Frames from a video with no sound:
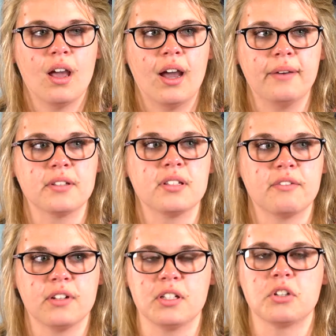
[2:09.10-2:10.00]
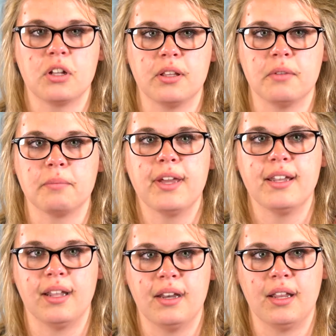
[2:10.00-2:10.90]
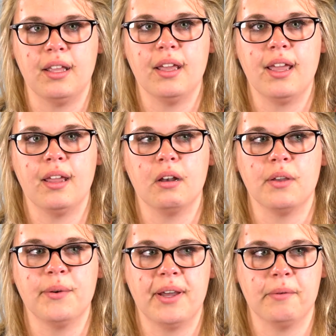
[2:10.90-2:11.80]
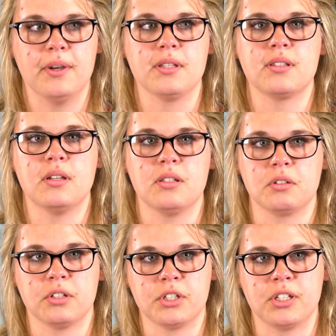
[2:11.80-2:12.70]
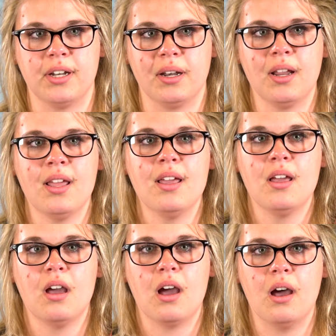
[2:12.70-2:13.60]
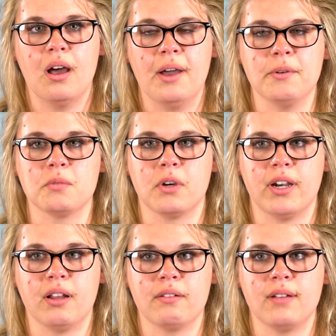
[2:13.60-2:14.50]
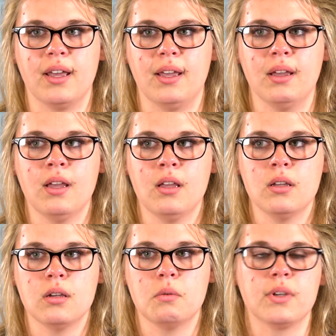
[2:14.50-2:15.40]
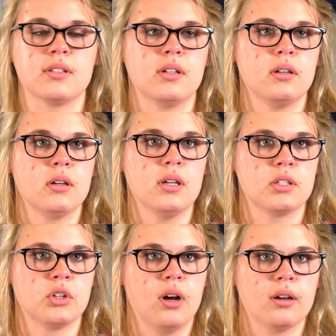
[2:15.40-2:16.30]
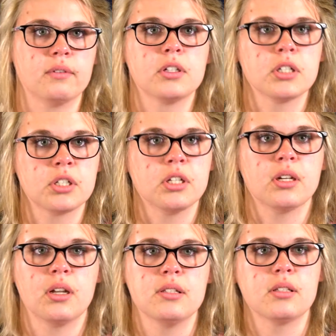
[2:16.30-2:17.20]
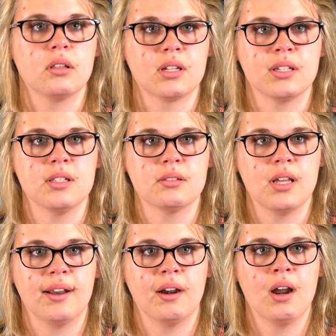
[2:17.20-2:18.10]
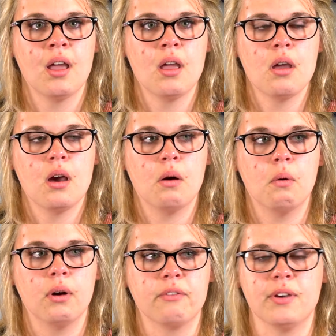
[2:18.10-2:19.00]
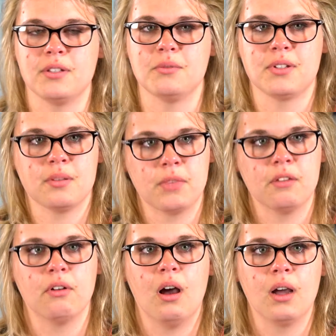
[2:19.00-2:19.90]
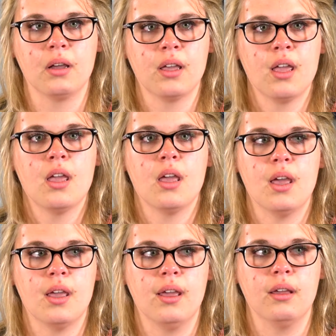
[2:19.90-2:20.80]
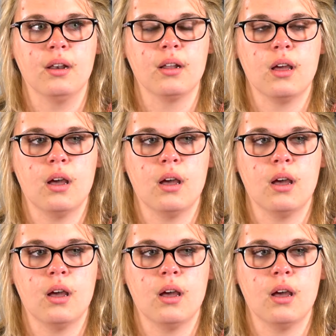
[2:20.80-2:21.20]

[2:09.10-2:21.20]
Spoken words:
I was definitely struggling with my identity and who I was as a Christian. I was worried if I wasn't as strong of a Christian as the other kids there, or if I was doing something wrong. And